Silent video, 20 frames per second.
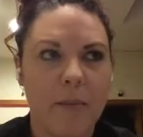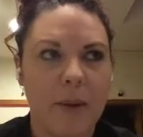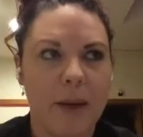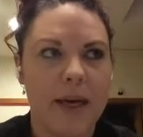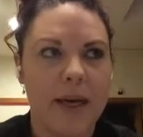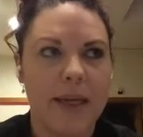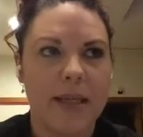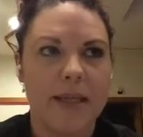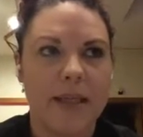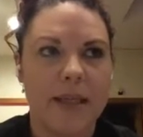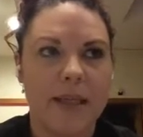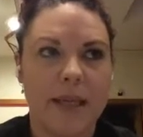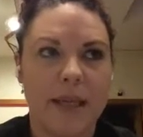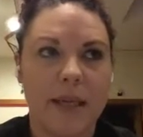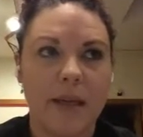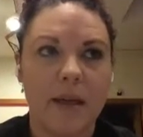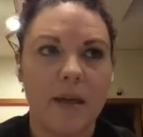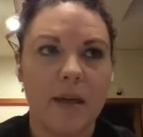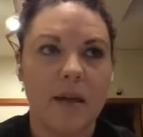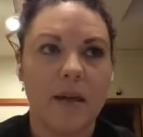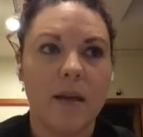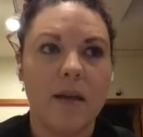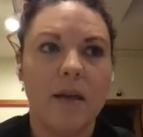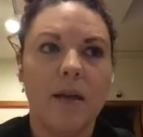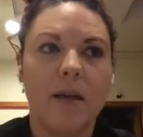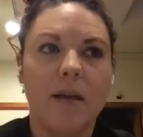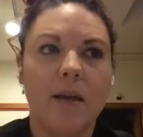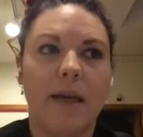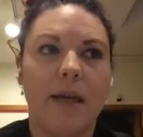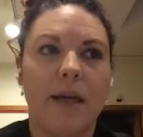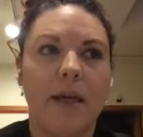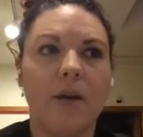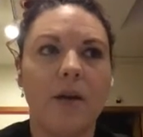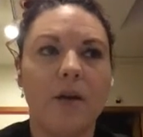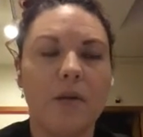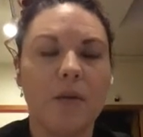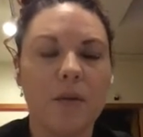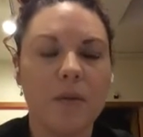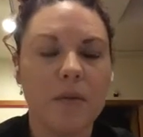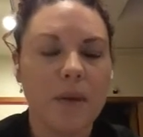but it's still
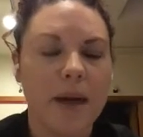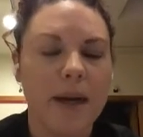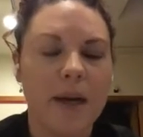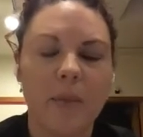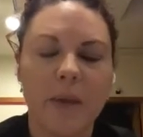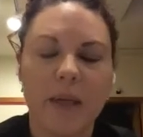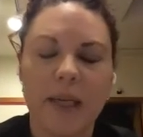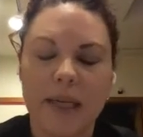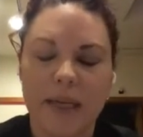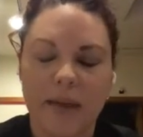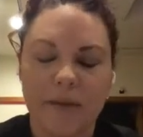incredibly